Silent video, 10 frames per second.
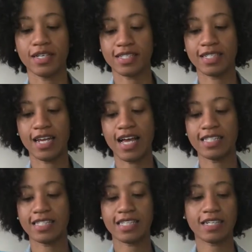is an
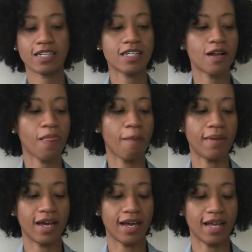Oscar
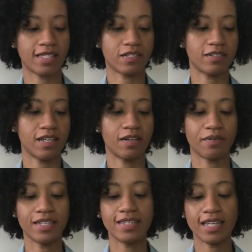by Oscar de la
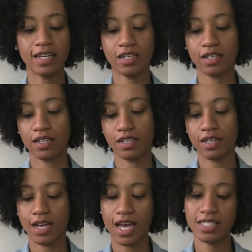Renta.
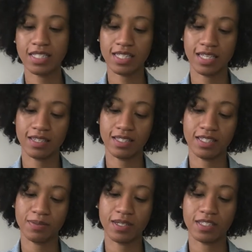I just got
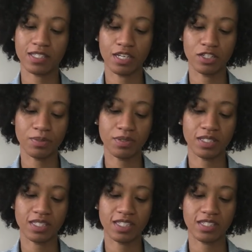this because it's one hundred
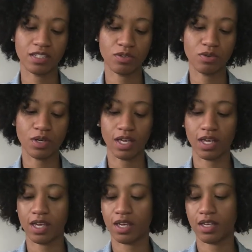percent silk
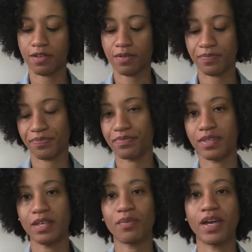and
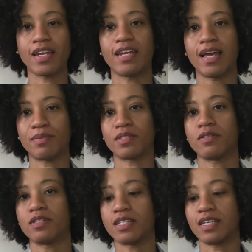it weighed
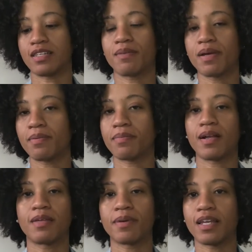absolutely nothing. I paid,
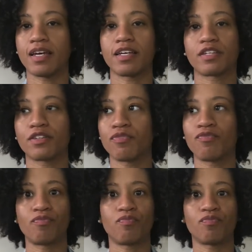probably paid like
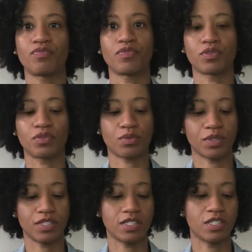
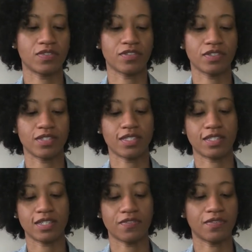three cents for this,
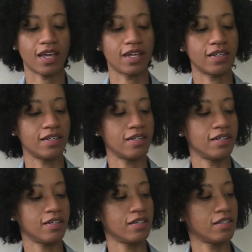if that.
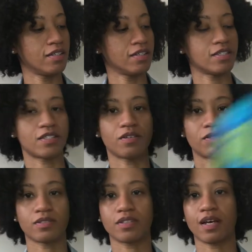
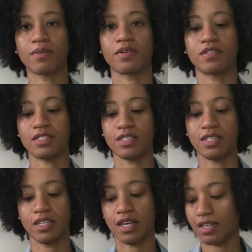So I'm gonna
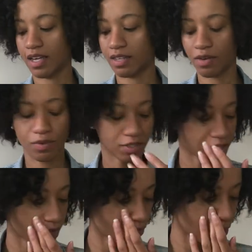see how that works
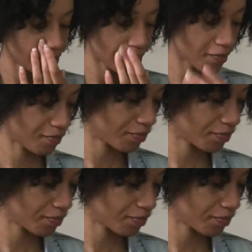out for me.